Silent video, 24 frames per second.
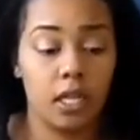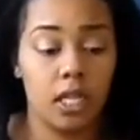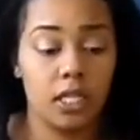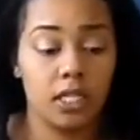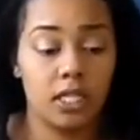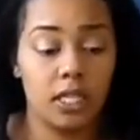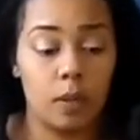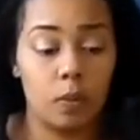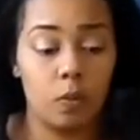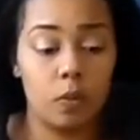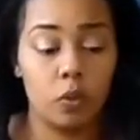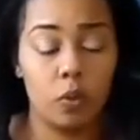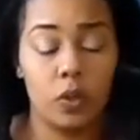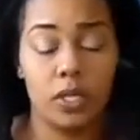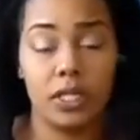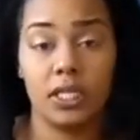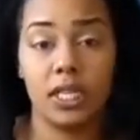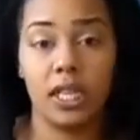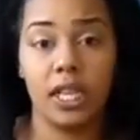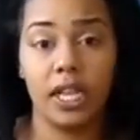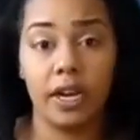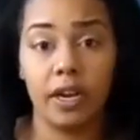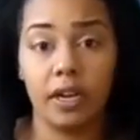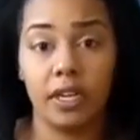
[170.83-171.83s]
Someone
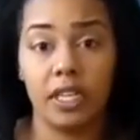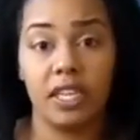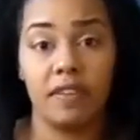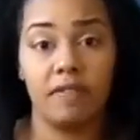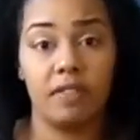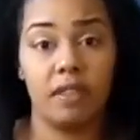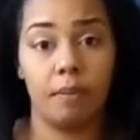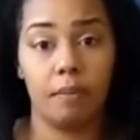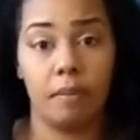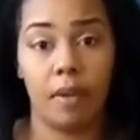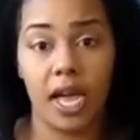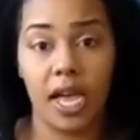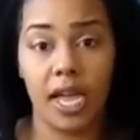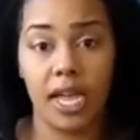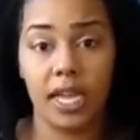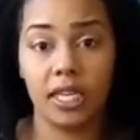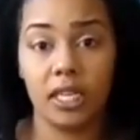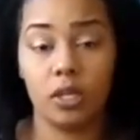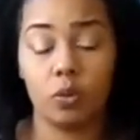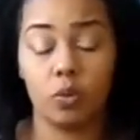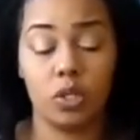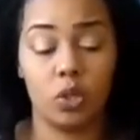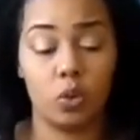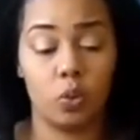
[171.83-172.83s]
wants clarity of the
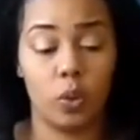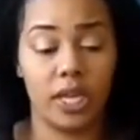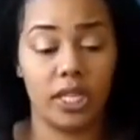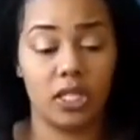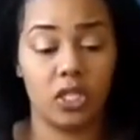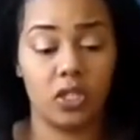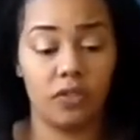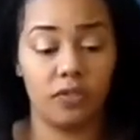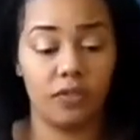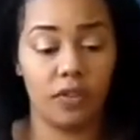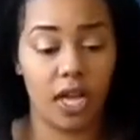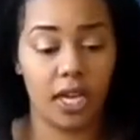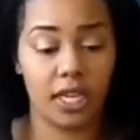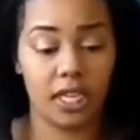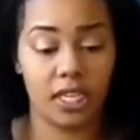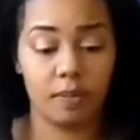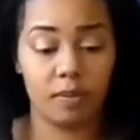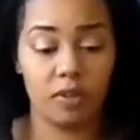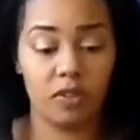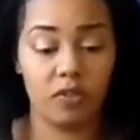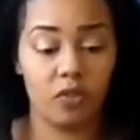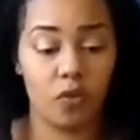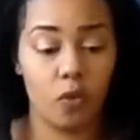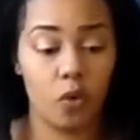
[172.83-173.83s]
mind. It was way too
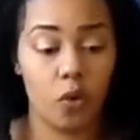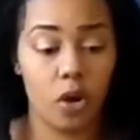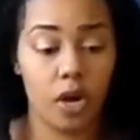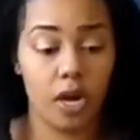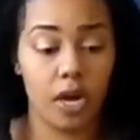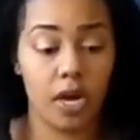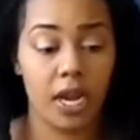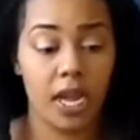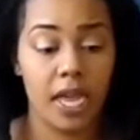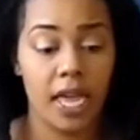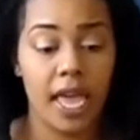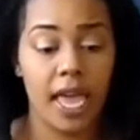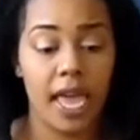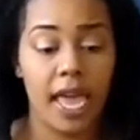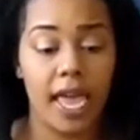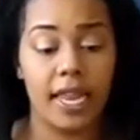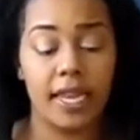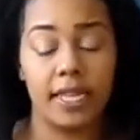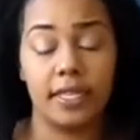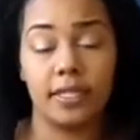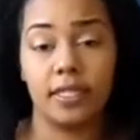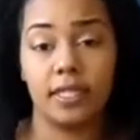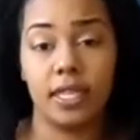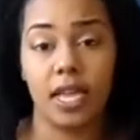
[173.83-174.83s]
foggy before,
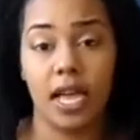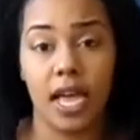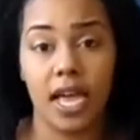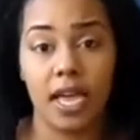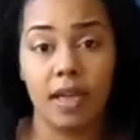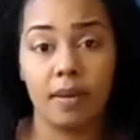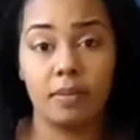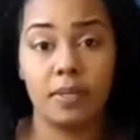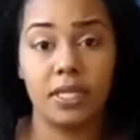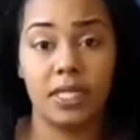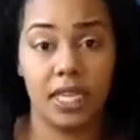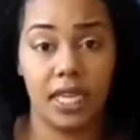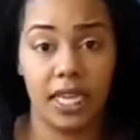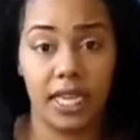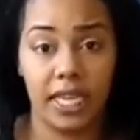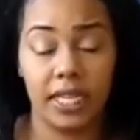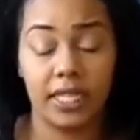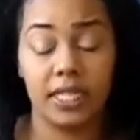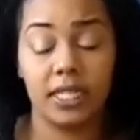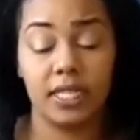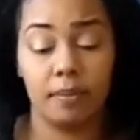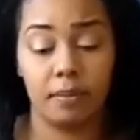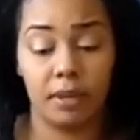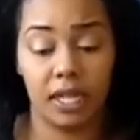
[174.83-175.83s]
and it's time to
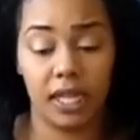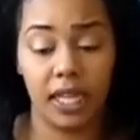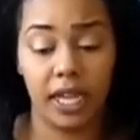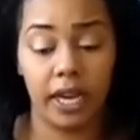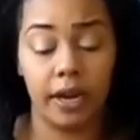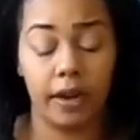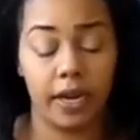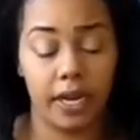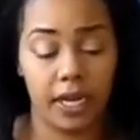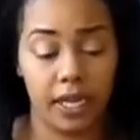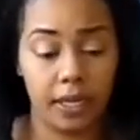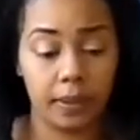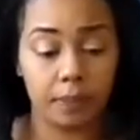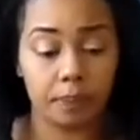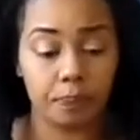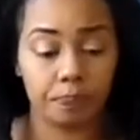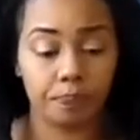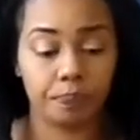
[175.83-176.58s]
get some clarity.